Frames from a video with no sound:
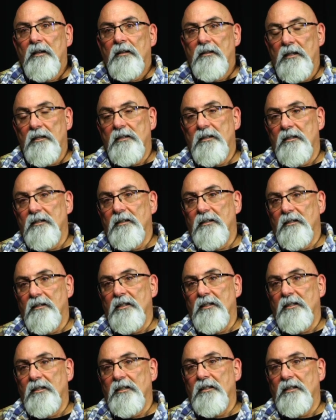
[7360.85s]
this
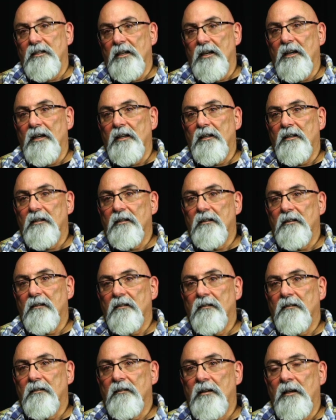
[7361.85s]
is it.
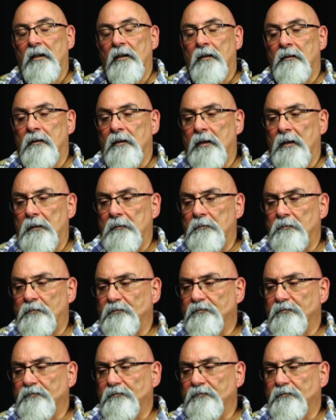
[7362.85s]
And a